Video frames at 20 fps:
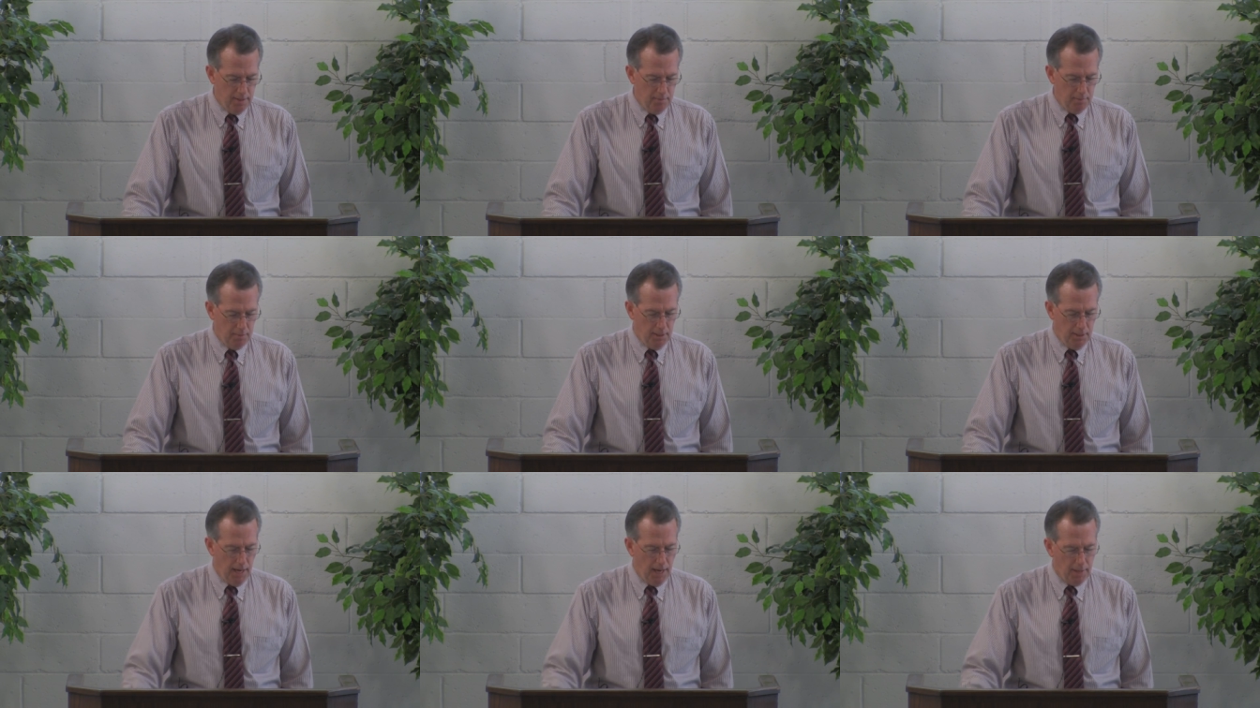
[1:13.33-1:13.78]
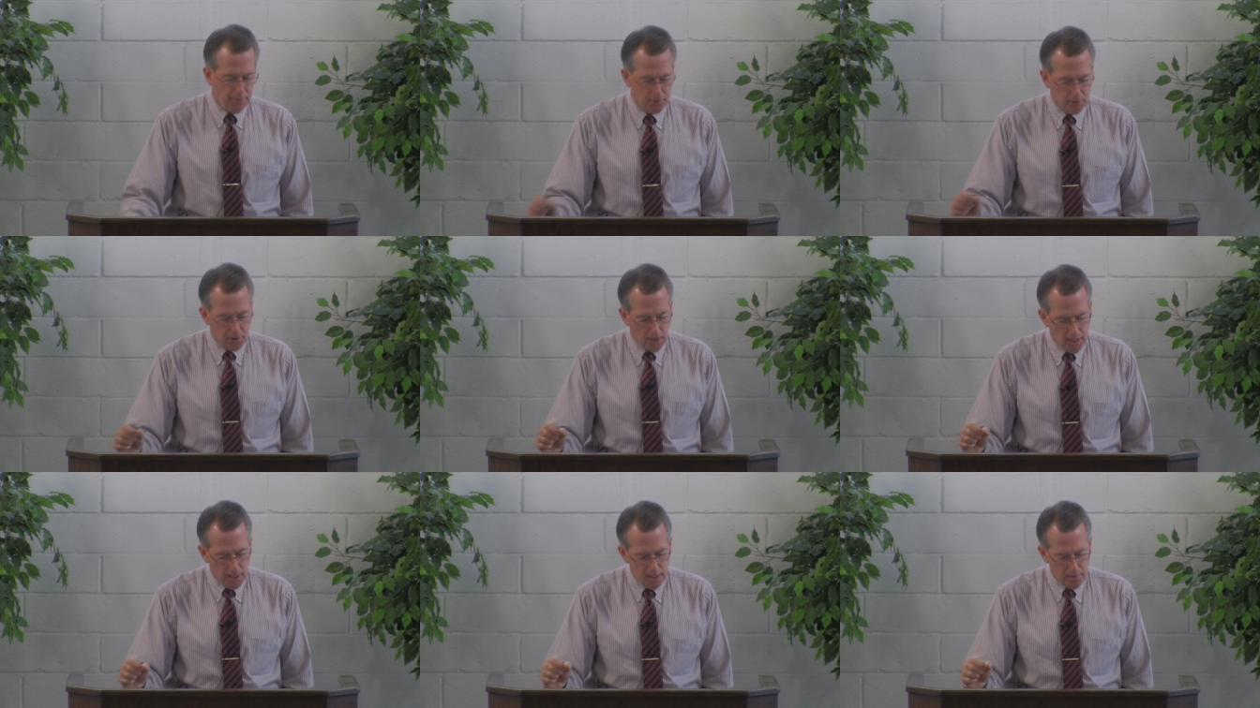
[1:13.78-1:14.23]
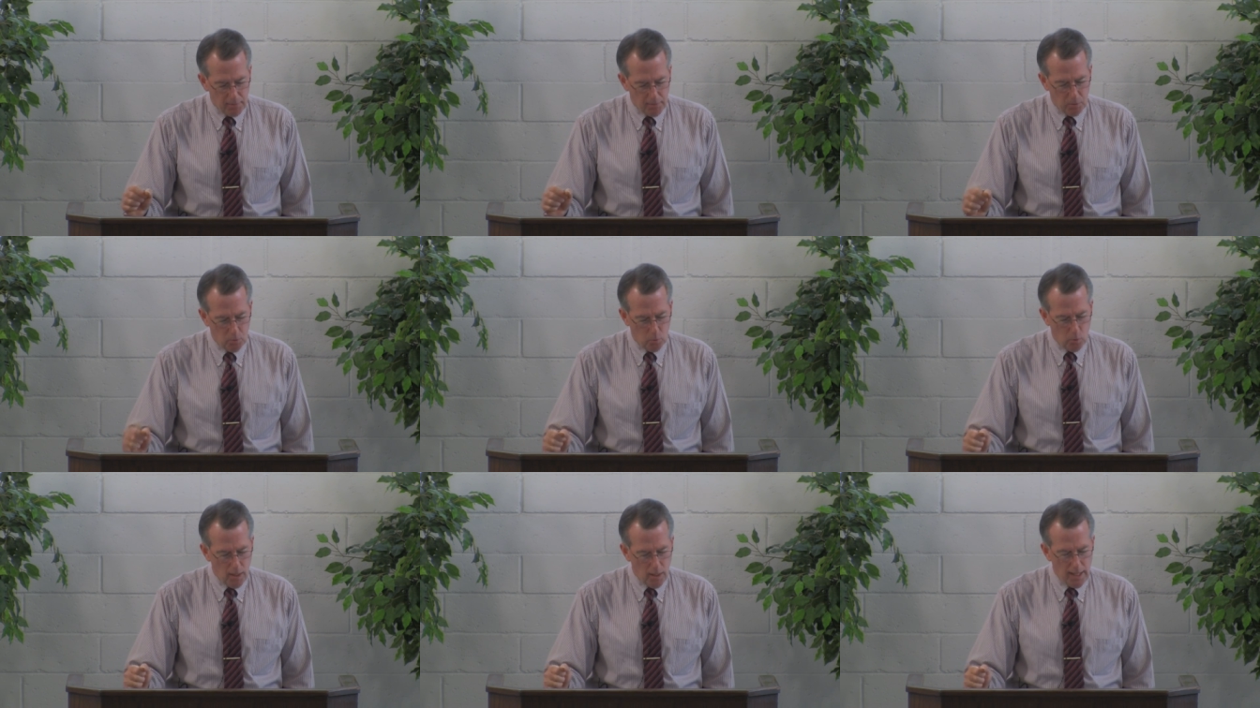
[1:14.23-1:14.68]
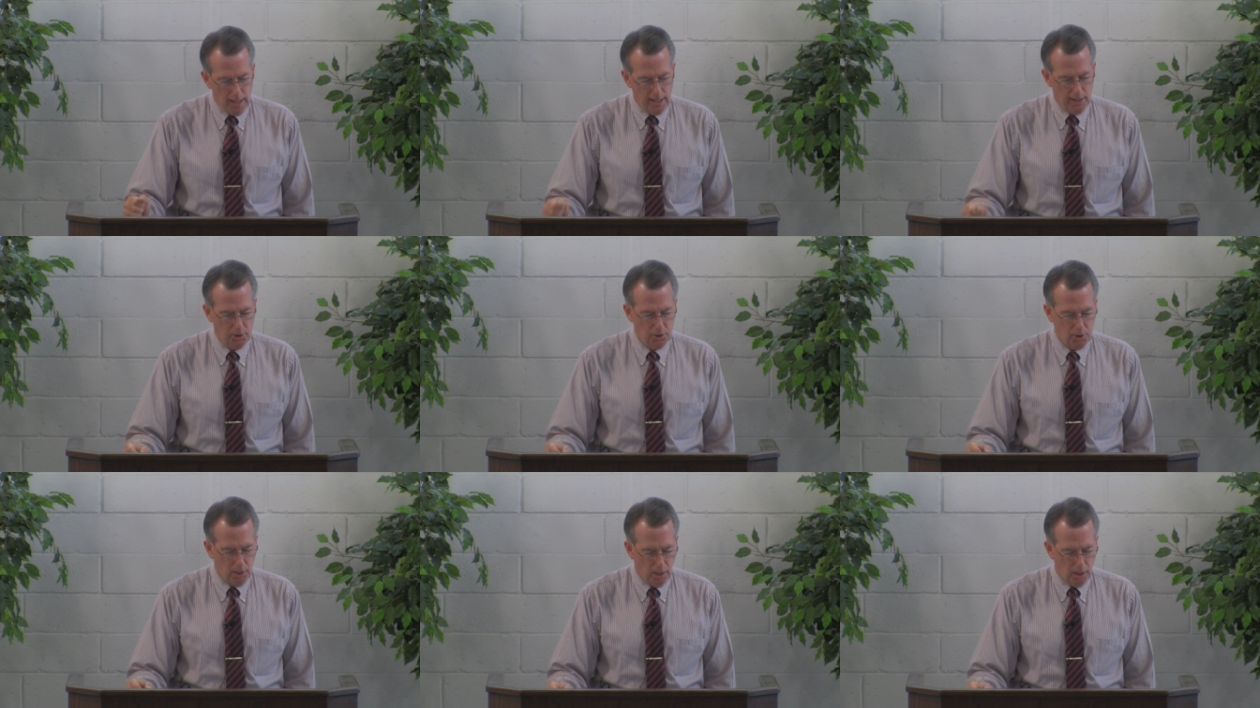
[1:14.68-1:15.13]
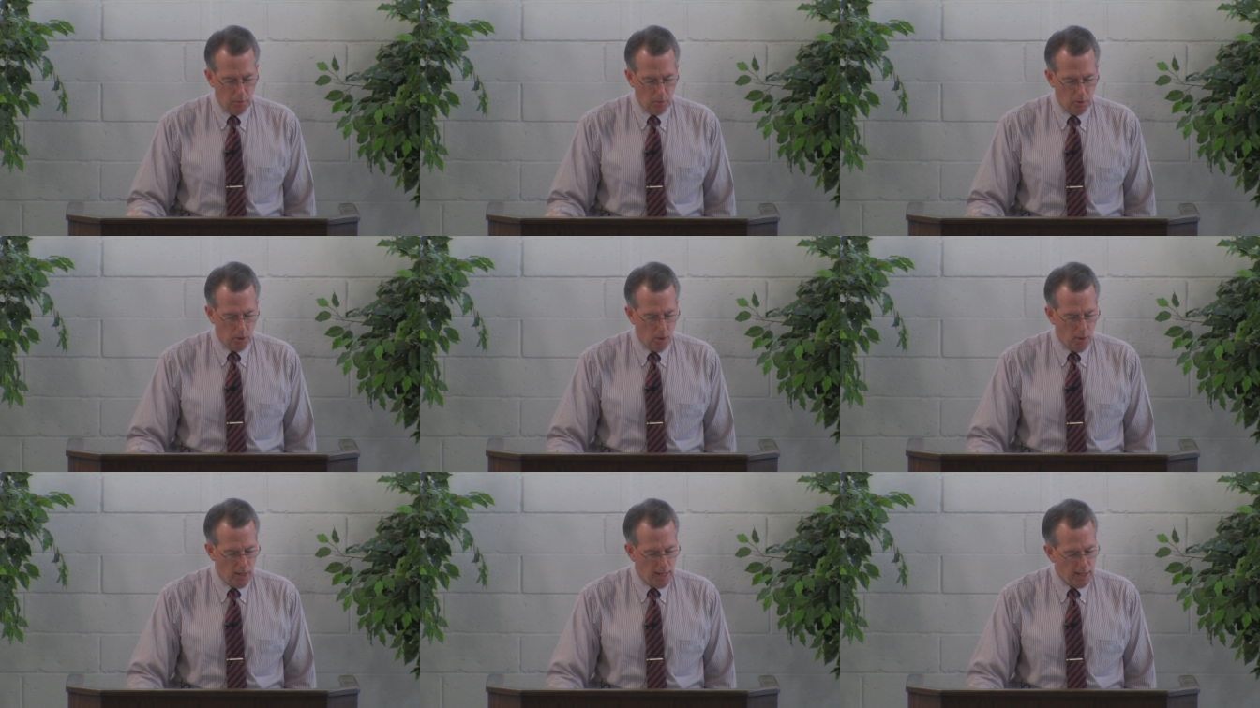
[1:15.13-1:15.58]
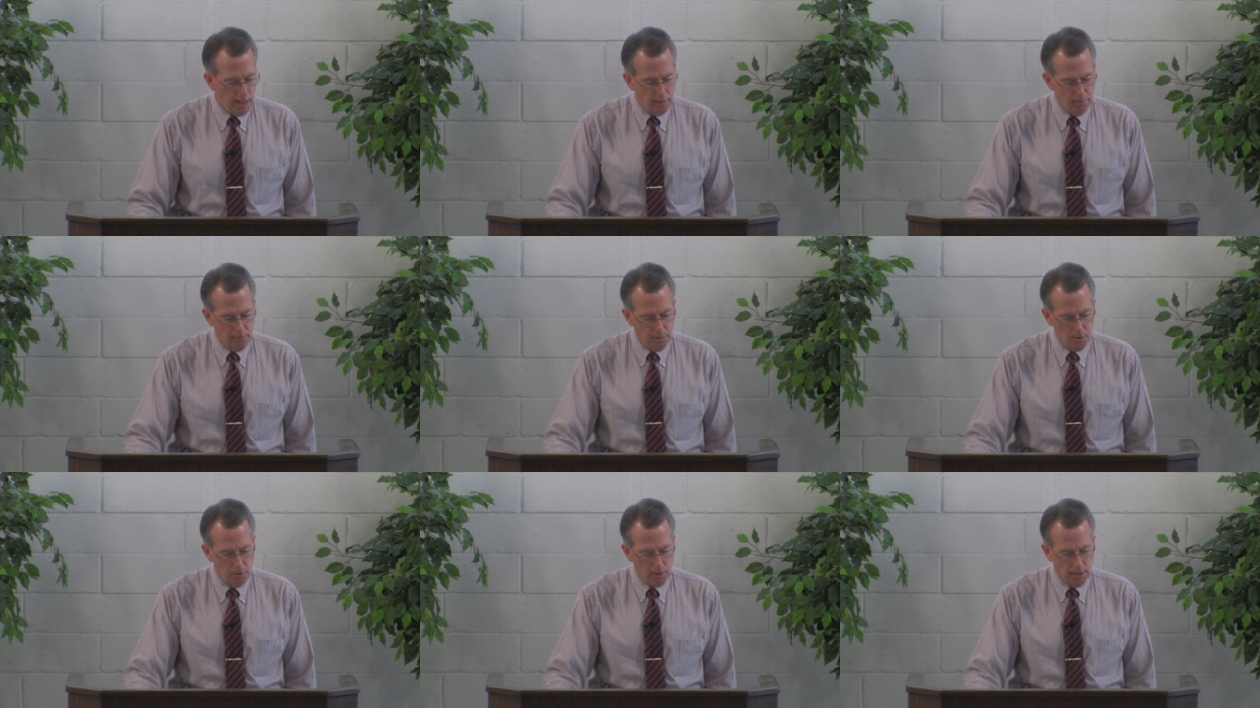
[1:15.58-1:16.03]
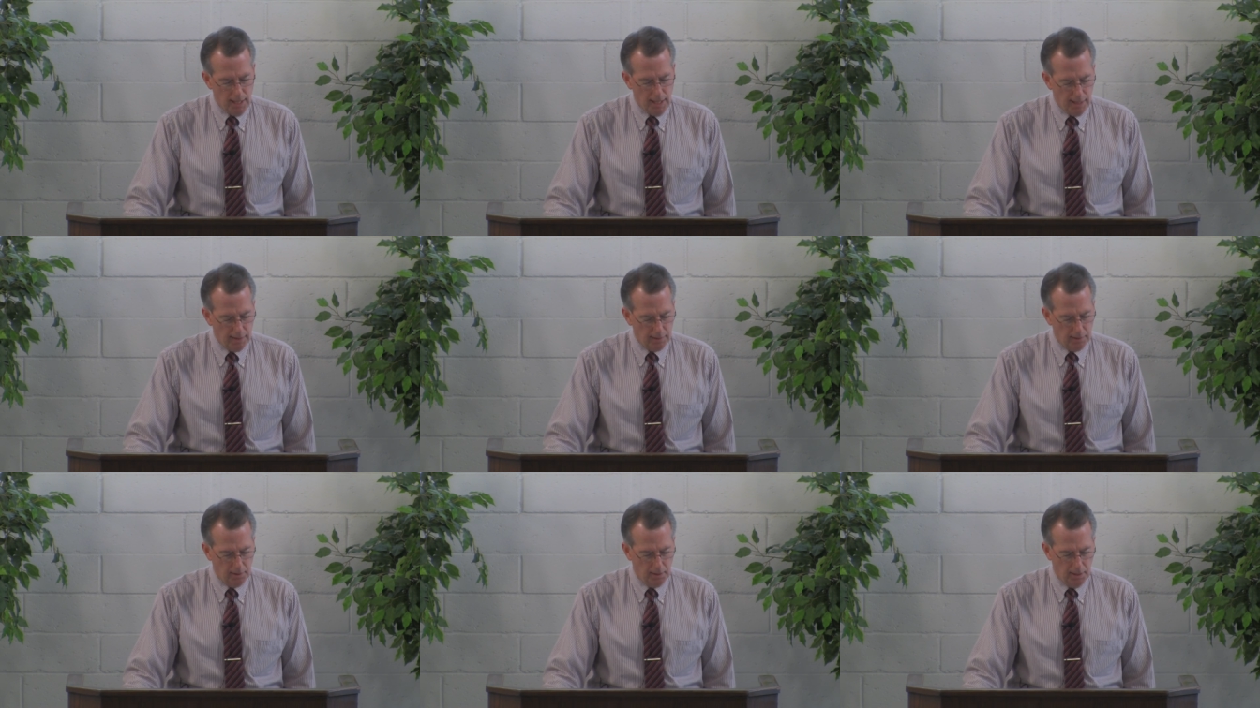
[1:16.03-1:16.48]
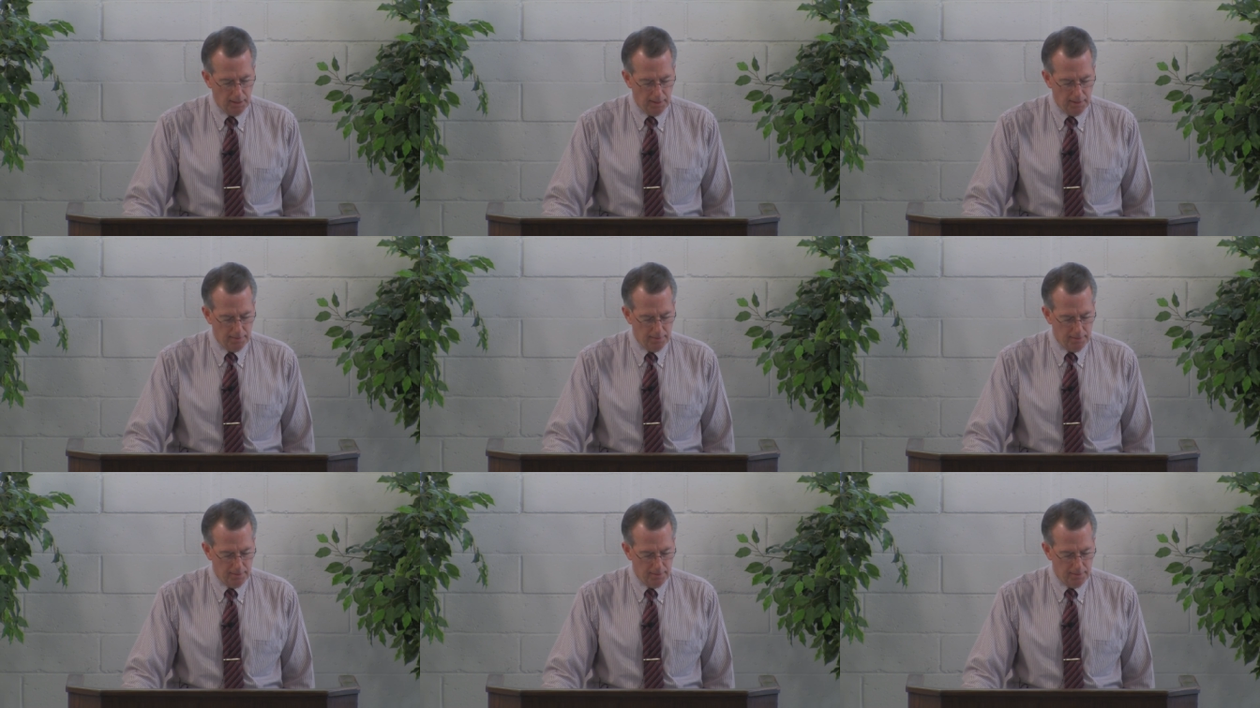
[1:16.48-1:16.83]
But after I have been raised, I will go ahead of you to Galilee."